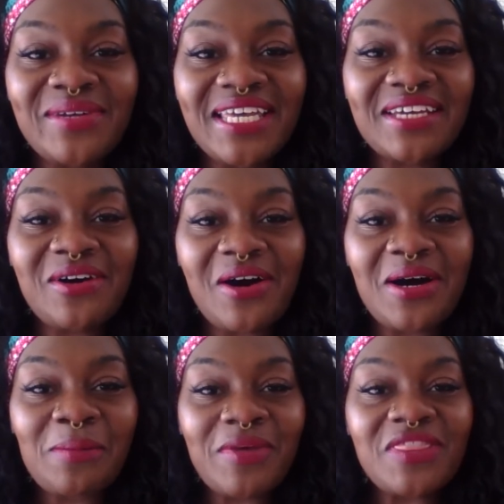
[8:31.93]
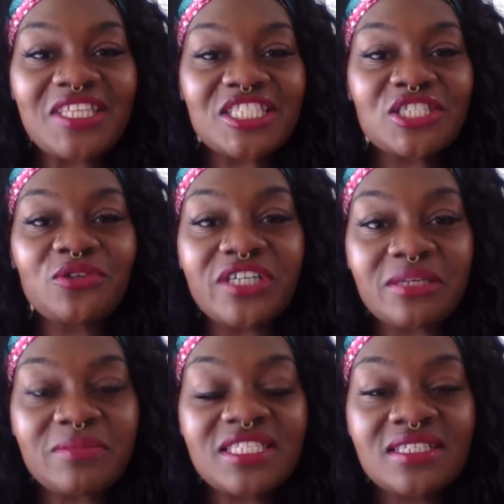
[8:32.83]
We get caught up in the
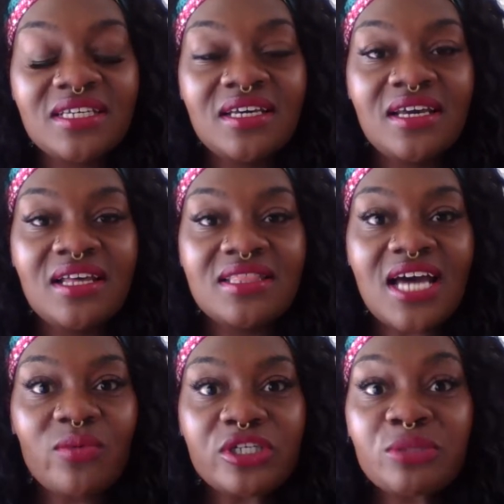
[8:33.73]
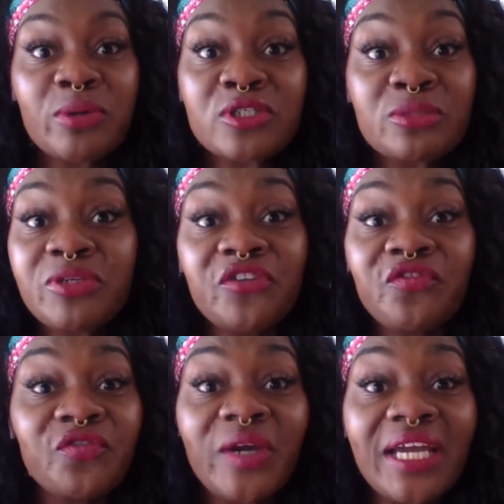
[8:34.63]
script that we're supposed to be
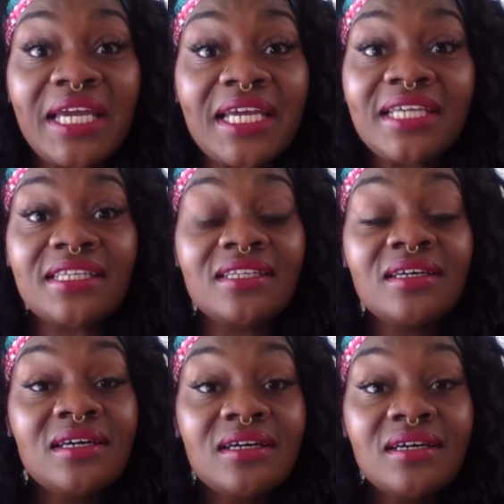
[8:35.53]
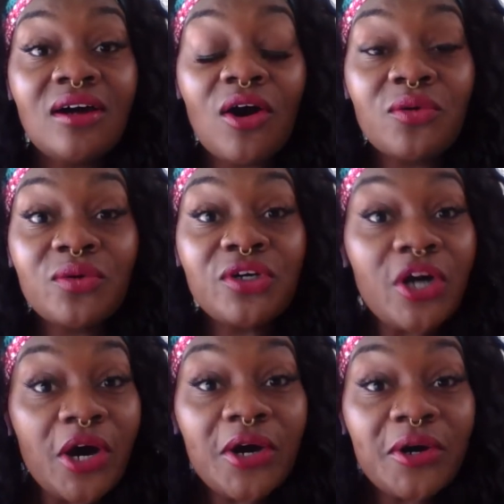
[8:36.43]
afraid and, oh
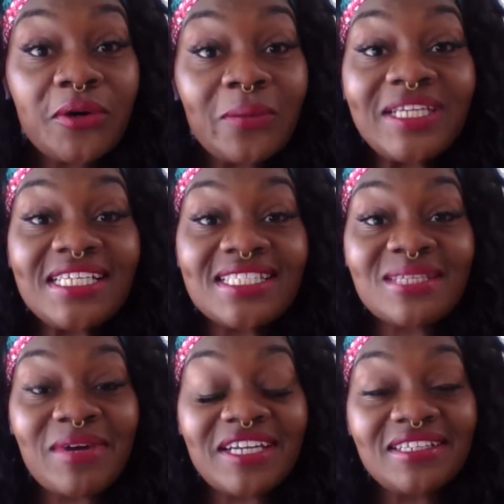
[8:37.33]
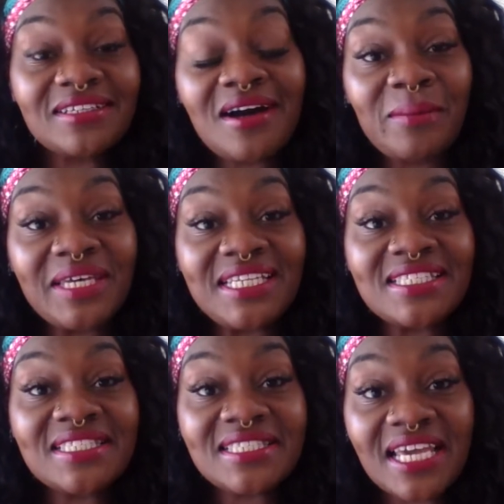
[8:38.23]
no, we need somebody to come in
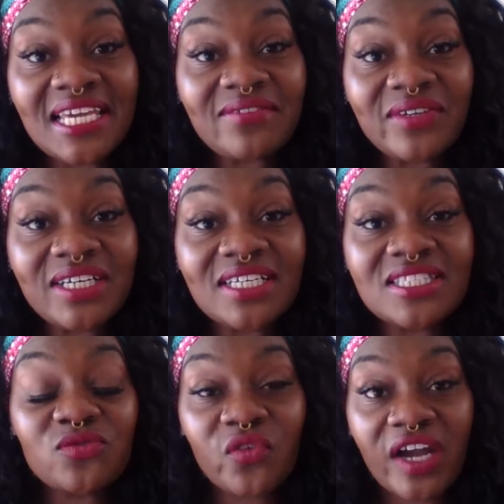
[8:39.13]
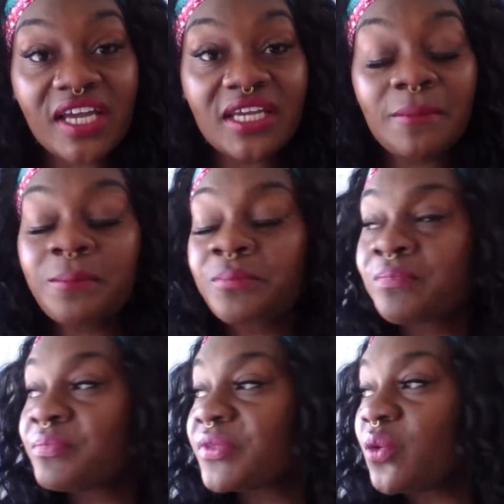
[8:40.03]
and save us, right?
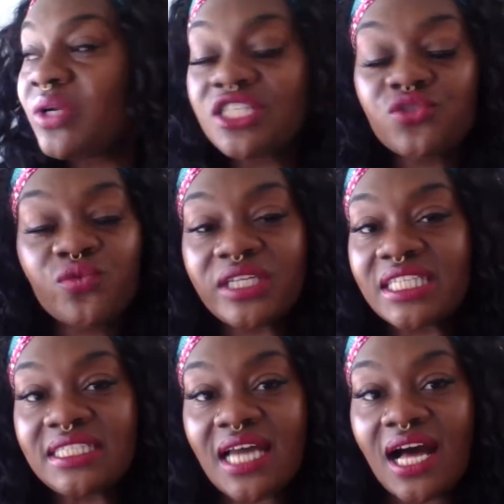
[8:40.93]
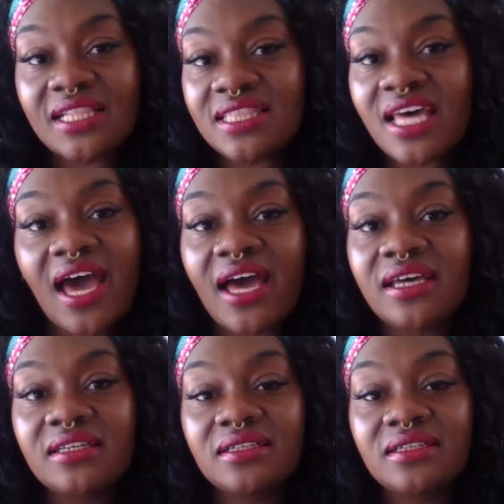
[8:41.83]
When it's really not that.